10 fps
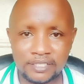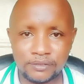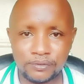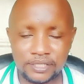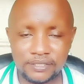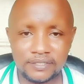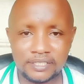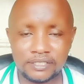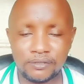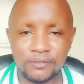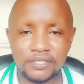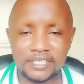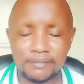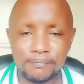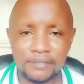to children. So
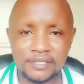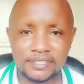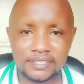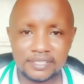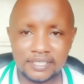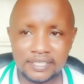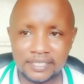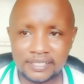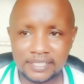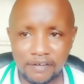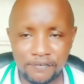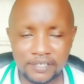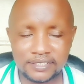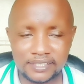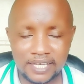this means it
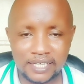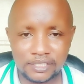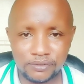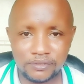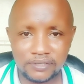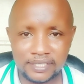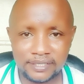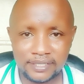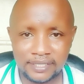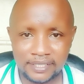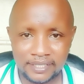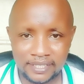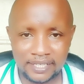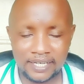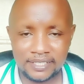affects young children
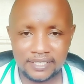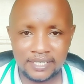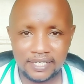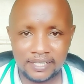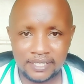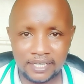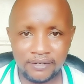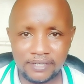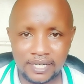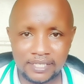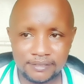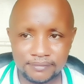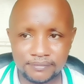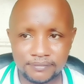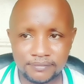than the elderly.
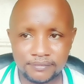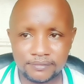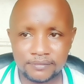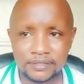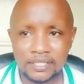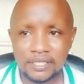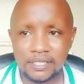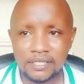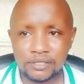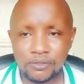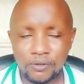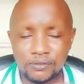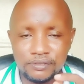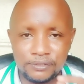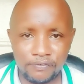So
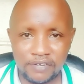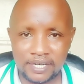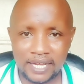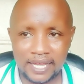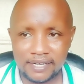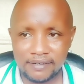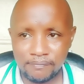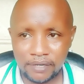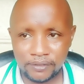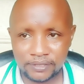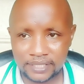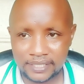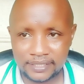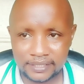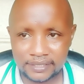juvenile
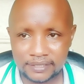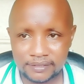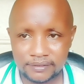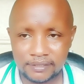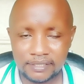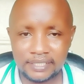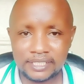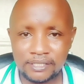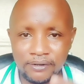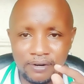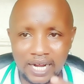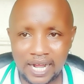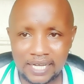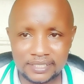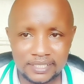myositis, it
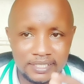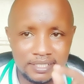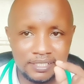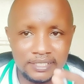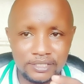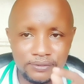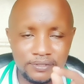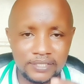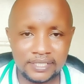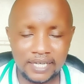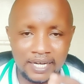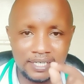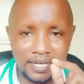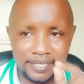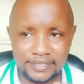occurs in children
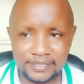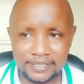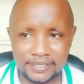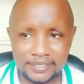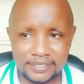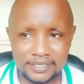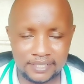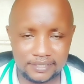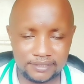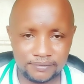under 18 years.